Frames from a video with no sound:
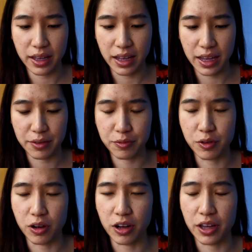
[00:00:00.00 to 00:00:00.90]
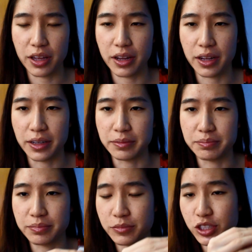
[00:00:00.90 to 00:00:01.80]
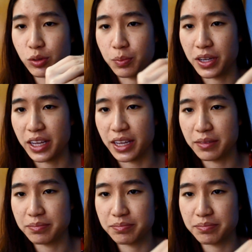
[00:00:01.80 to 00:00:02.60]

I've got, just opening it,